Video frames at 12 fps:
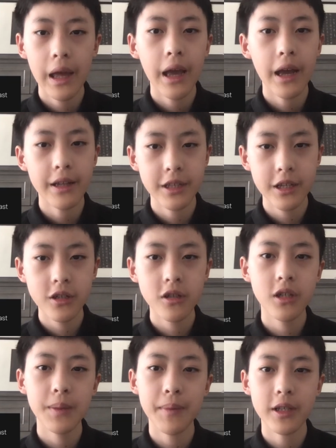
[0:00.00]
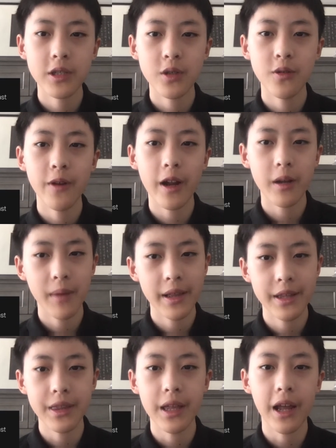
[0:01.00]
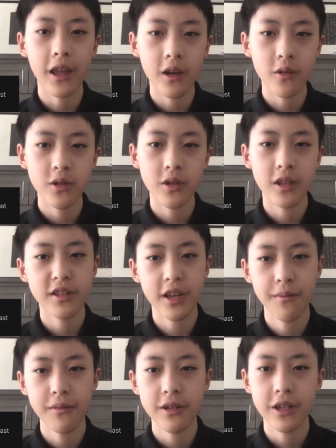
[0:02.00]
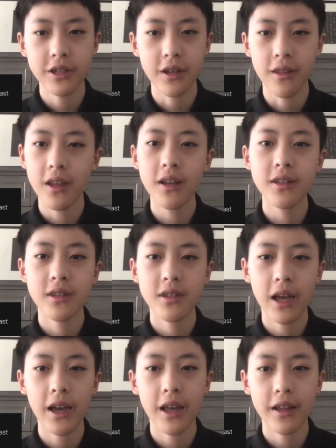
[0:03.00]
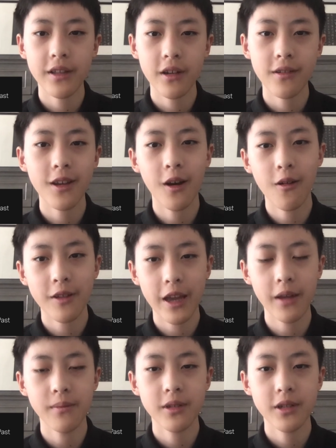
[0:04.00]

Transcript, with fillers: A teacher in my school recommended that I go to this competition, thus I entered Code Games